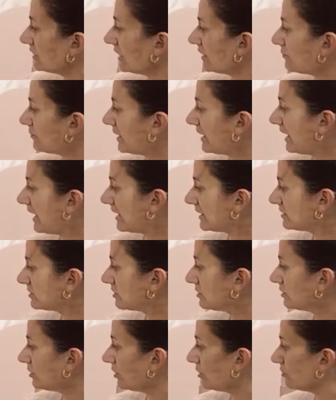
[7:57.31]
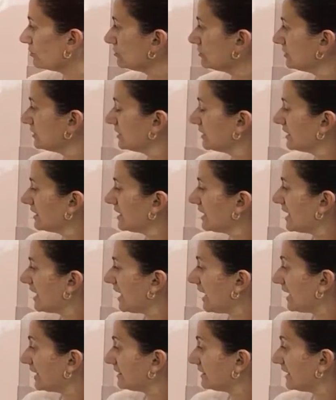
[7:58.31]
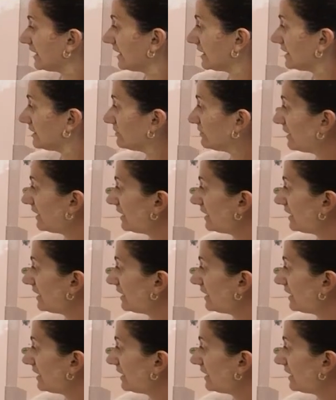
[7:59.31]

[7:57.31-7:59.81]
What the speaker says: and get my x alone. And negative